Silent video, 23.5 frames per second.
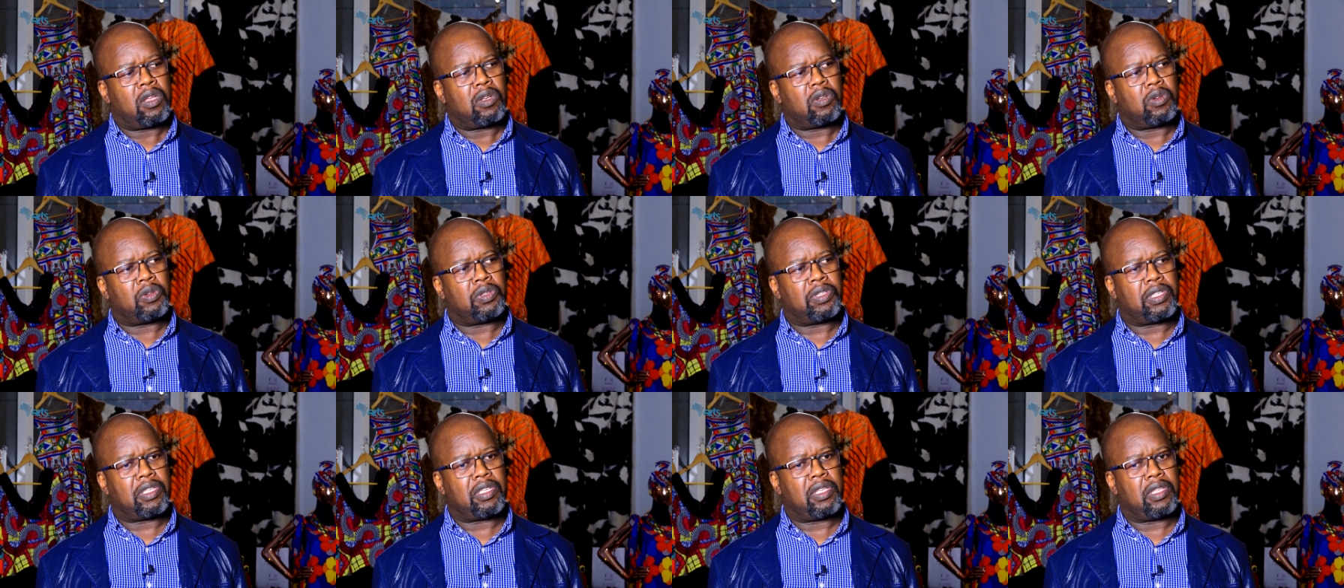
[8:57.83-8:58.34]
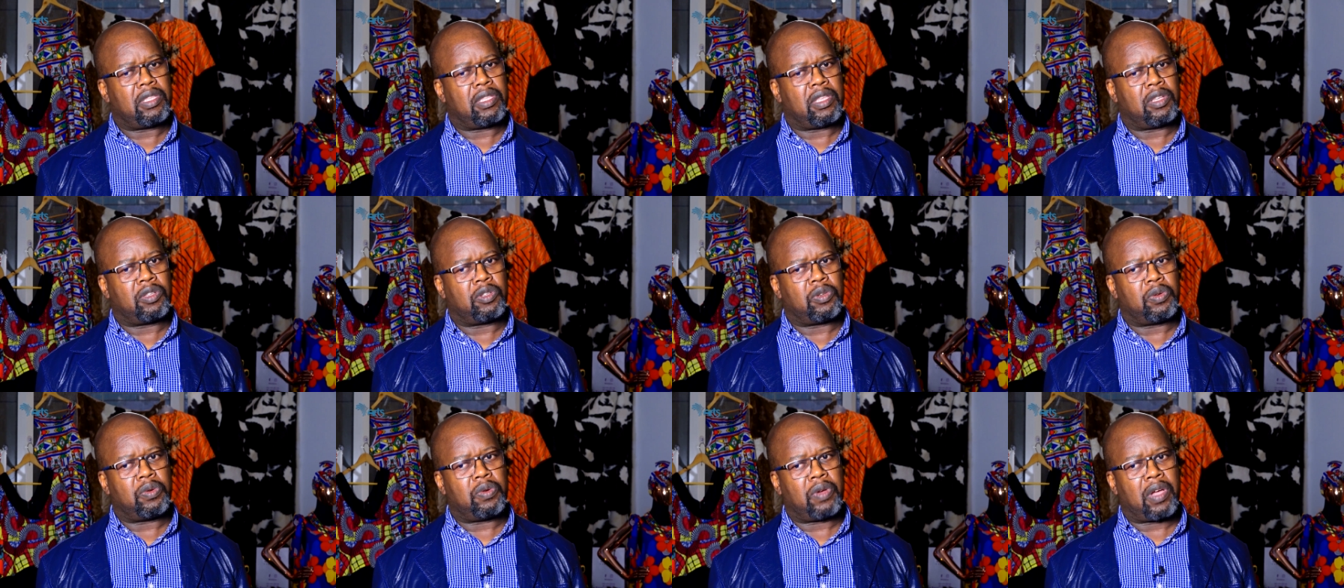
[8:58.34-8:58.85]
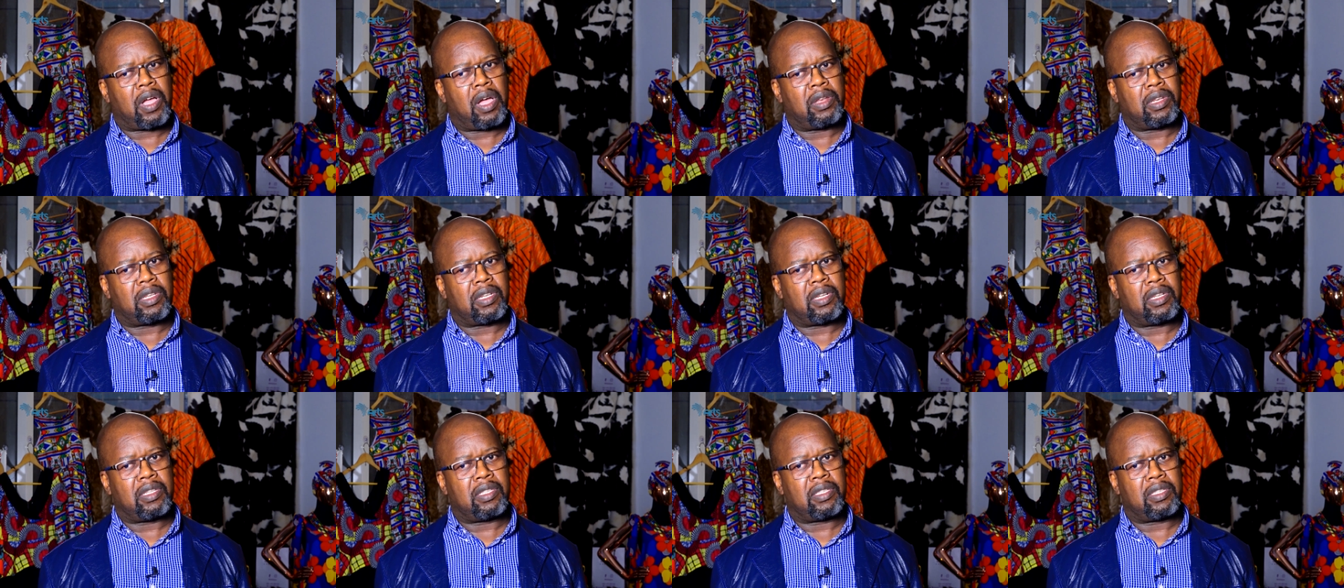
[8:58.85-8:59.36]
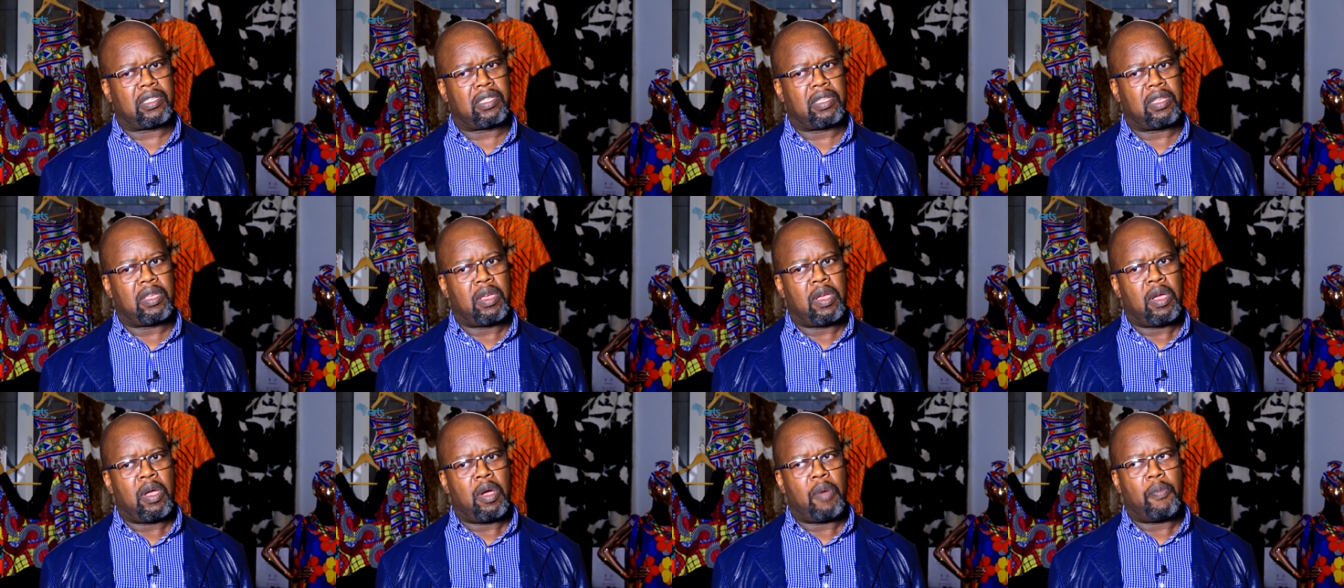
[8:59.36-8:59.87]
to see the two countries
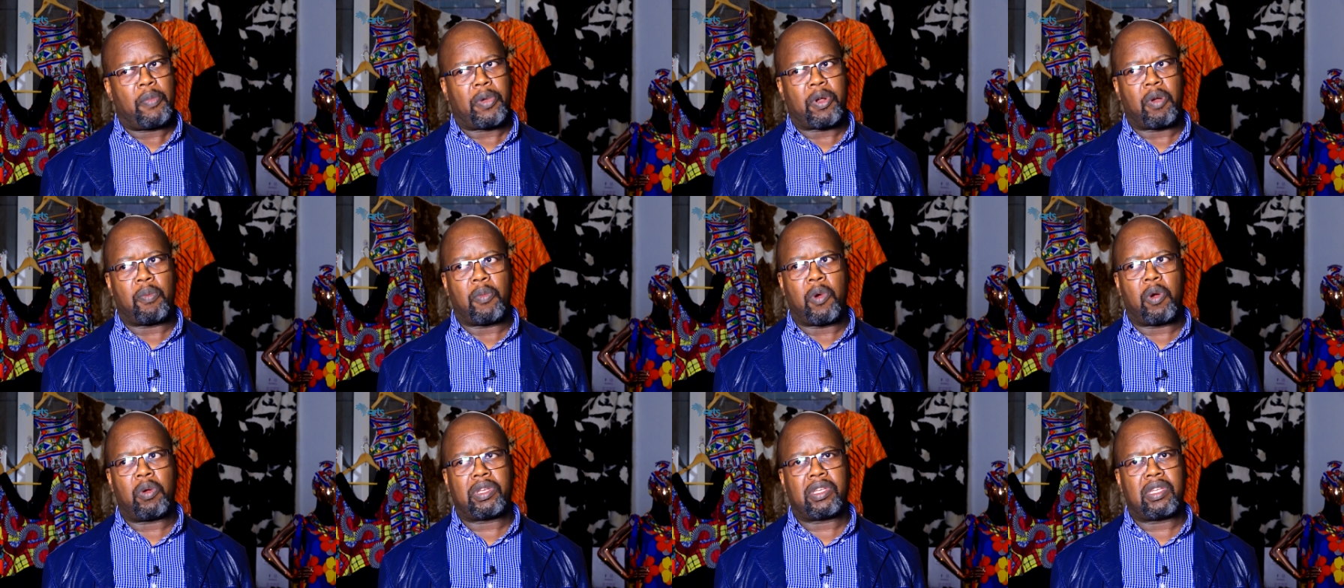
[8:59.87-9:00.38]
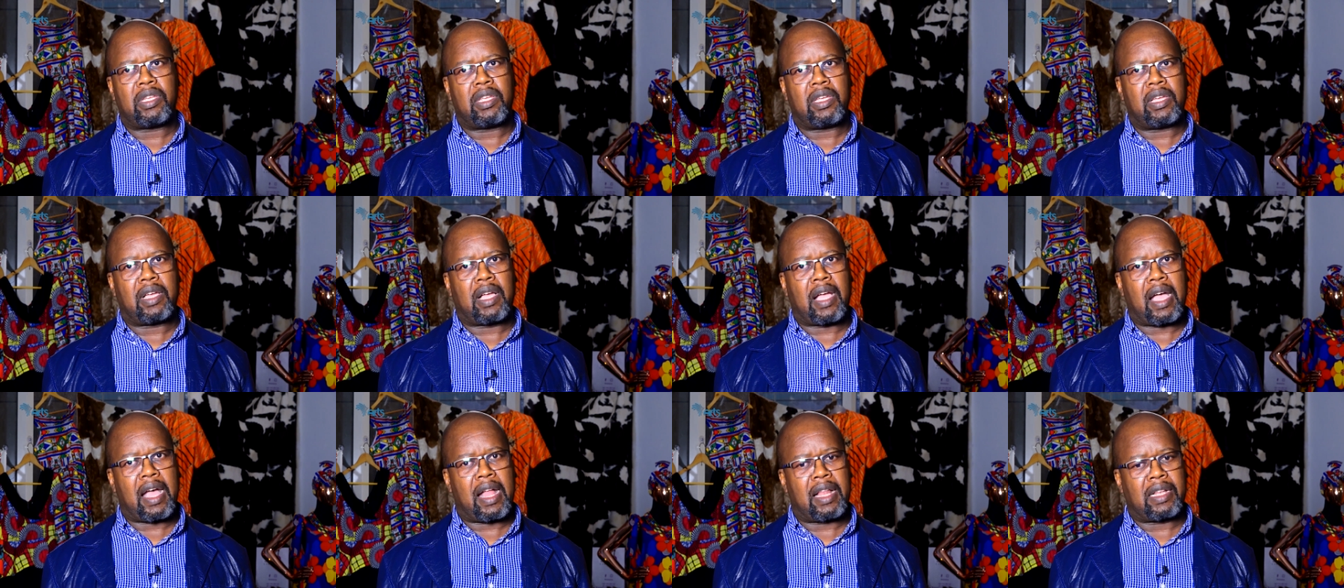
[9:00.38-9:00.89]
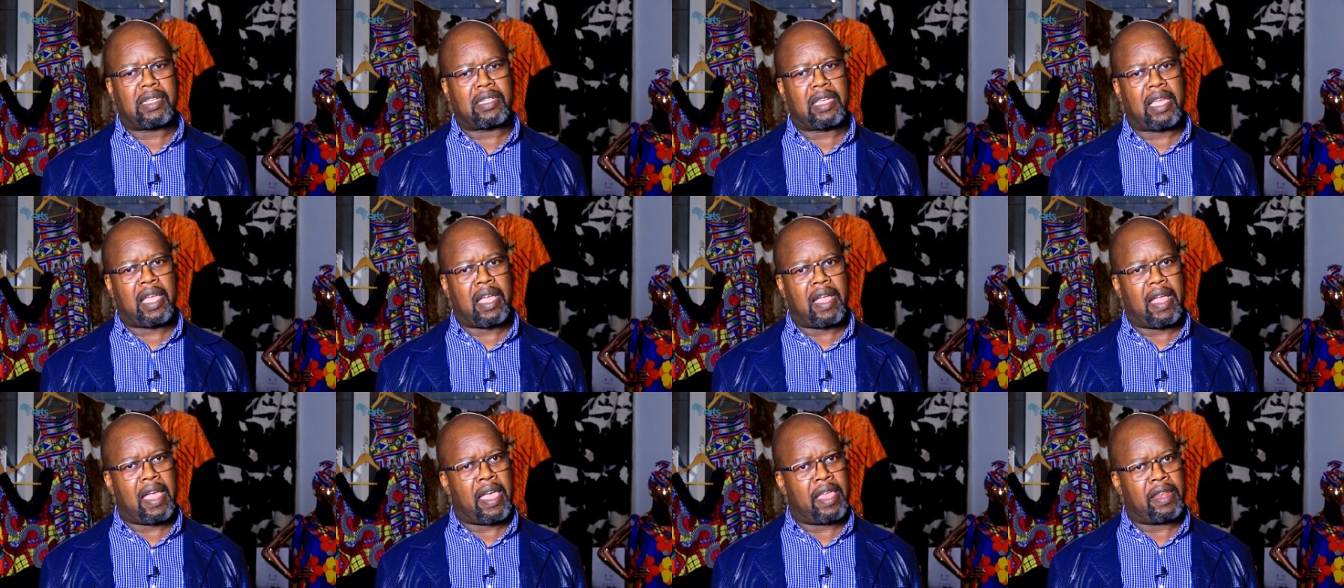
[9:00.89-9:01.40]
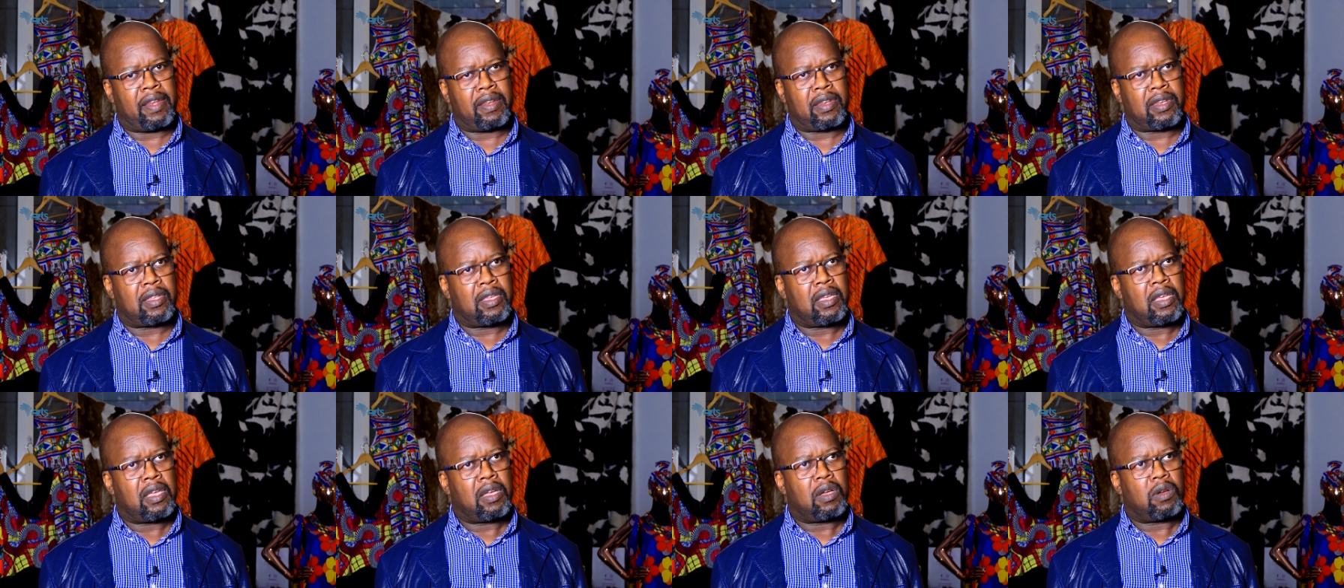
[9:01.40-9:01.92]
promoting culture and
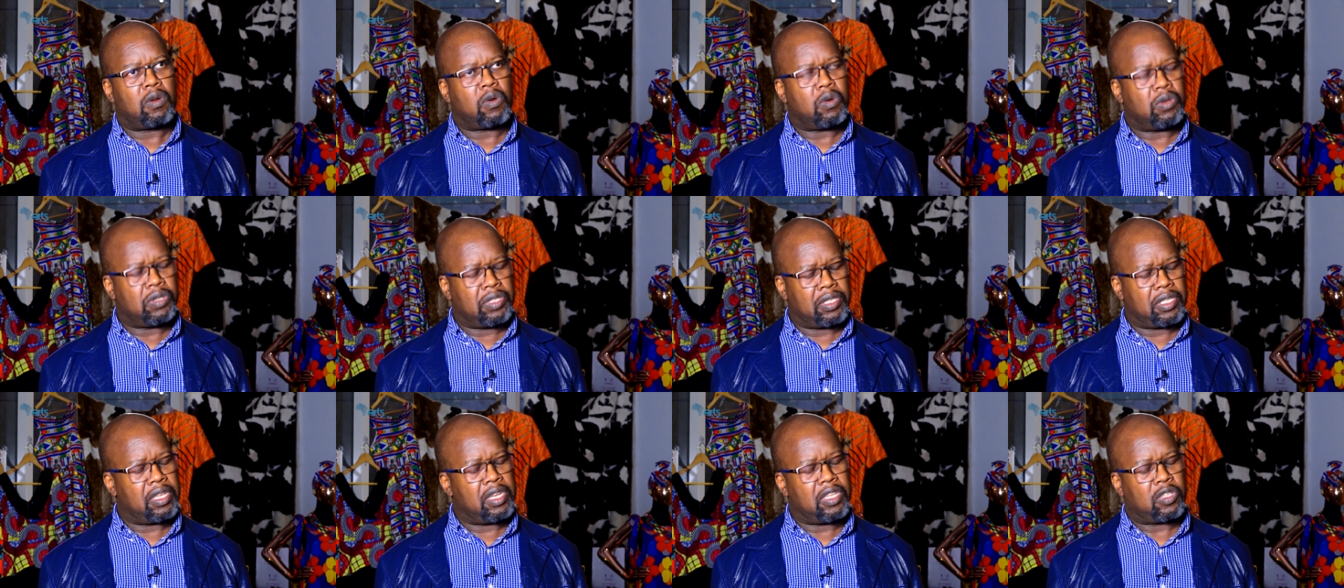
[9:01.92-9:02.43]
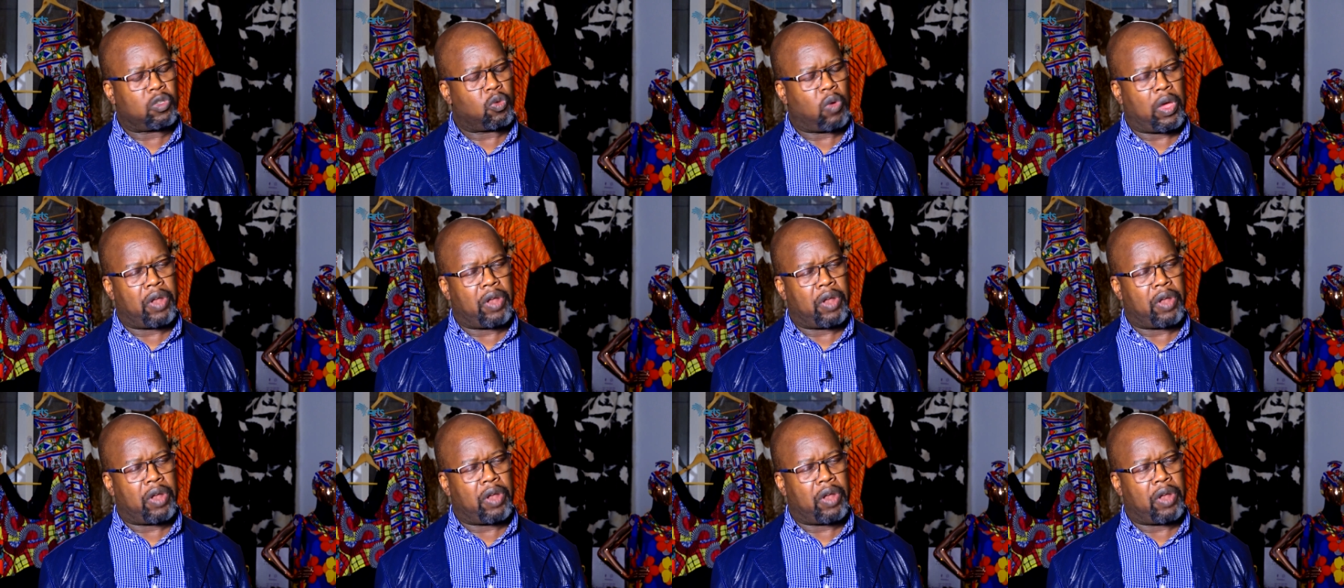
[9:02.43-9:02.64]
cuisine is